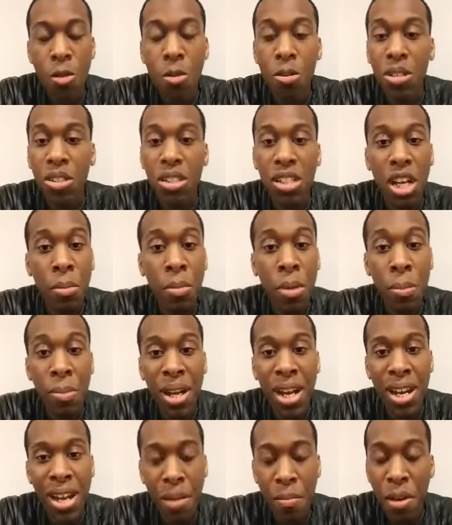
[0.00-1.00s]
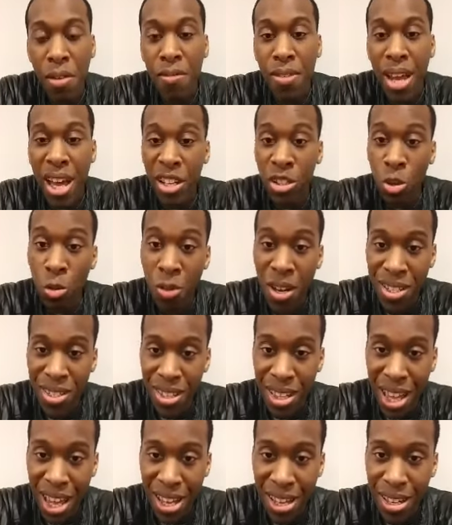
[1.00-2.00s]
was a gentleman by the name of Nigel
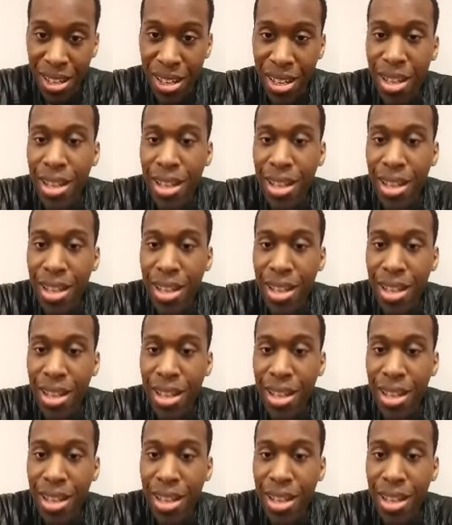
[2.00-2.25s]
Westlake.